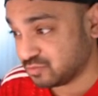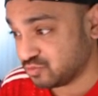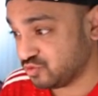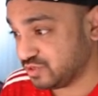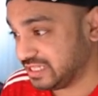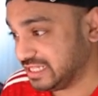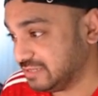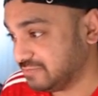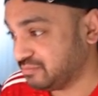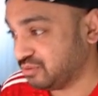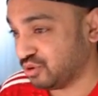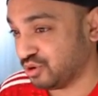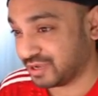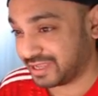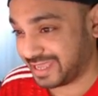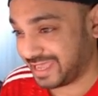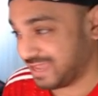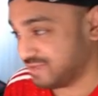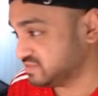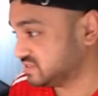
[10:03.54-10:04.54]
really poor
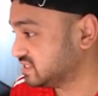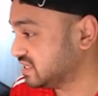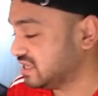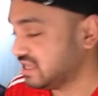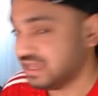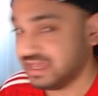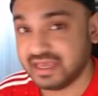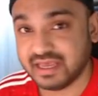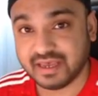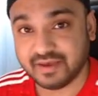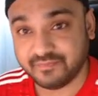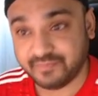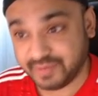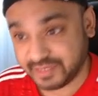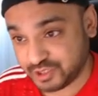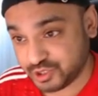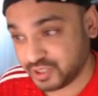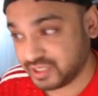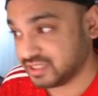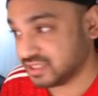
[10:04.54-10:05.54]
games
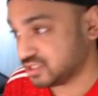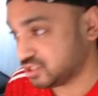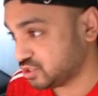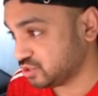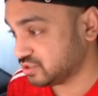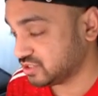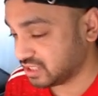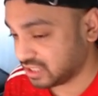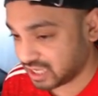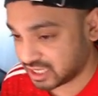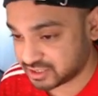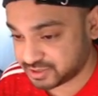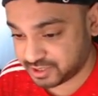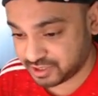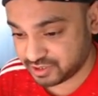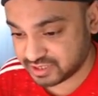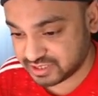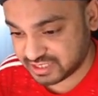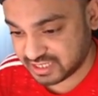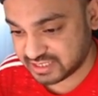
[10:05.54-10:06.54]
between the two the last
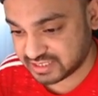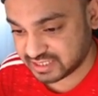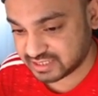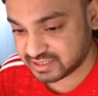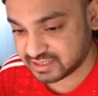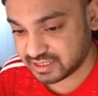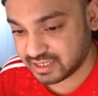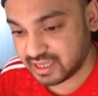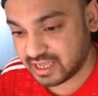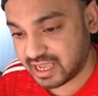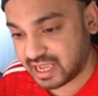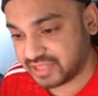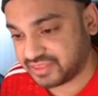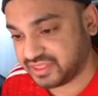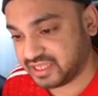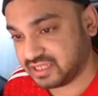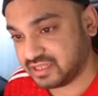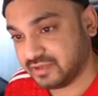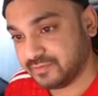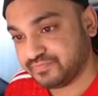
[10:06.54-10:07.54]
few seasons. I
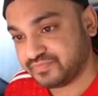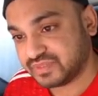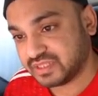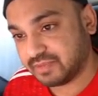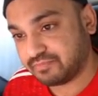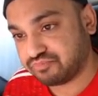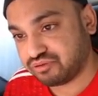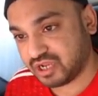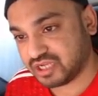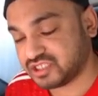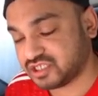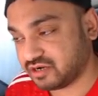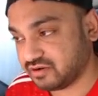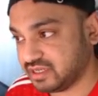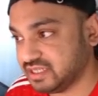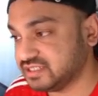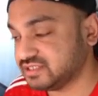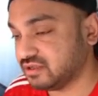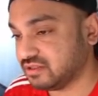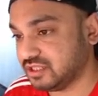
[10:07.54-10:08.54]
think the pressure
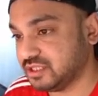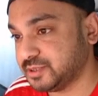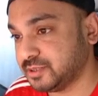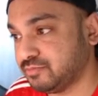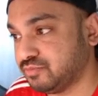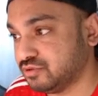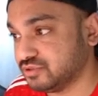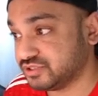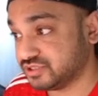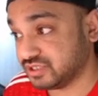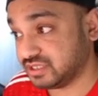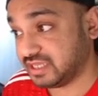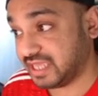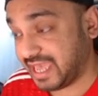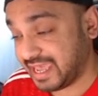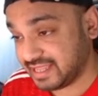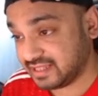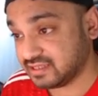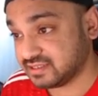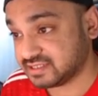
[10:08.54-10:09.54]
is on Liverpool to
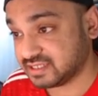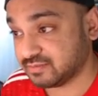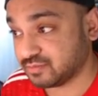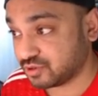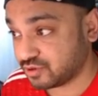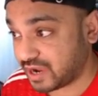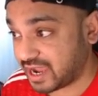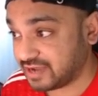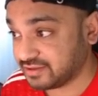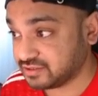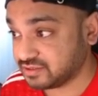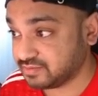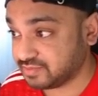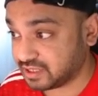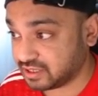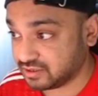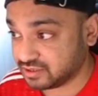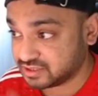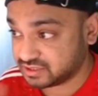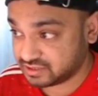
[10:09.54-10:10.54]
gain some ground
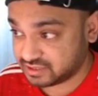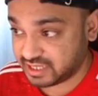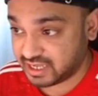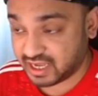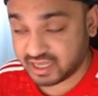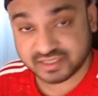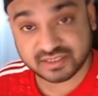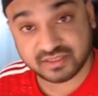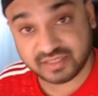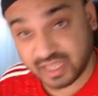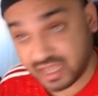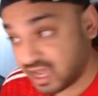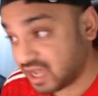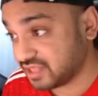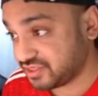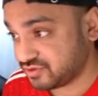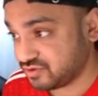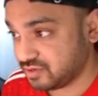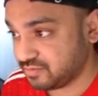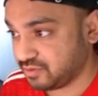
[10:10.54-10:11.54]
because they are they are
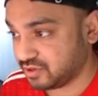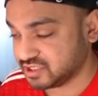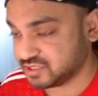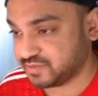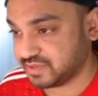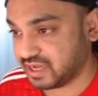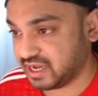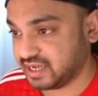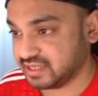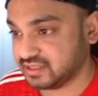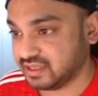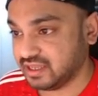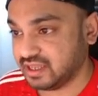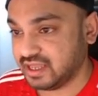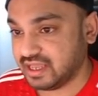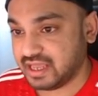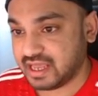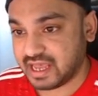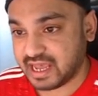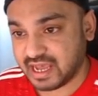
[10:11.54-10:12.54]
three points behind.
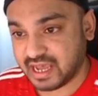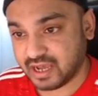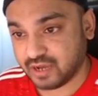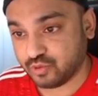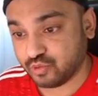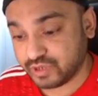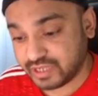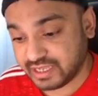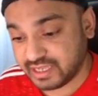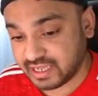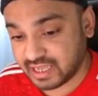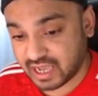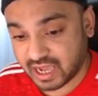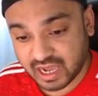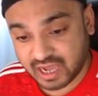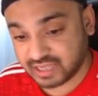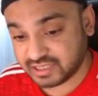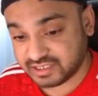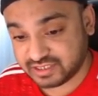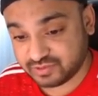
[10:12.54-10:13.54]
Uh, we
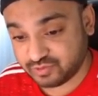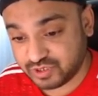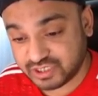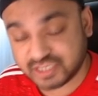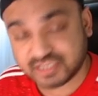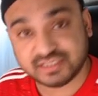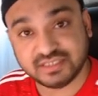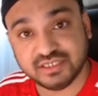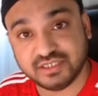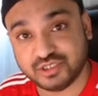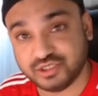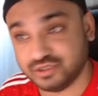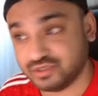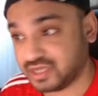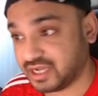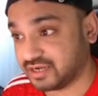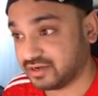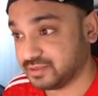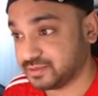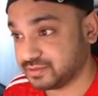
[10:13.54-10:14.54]
are we just need to
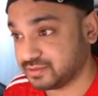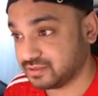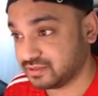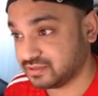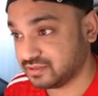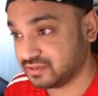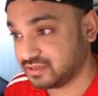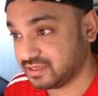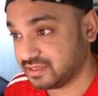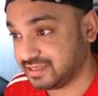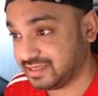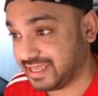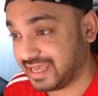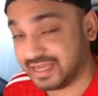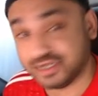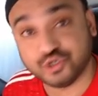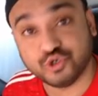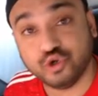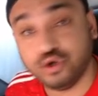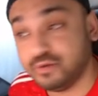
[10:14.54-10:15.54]
kind of
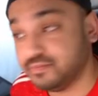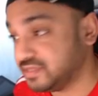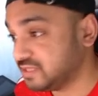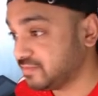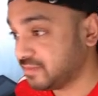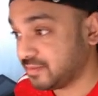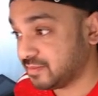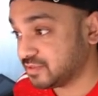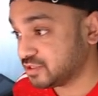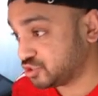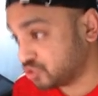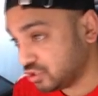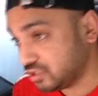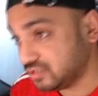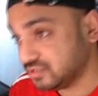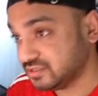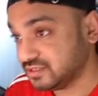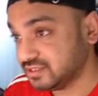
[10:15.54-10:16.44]
get a draw, minimum a draw.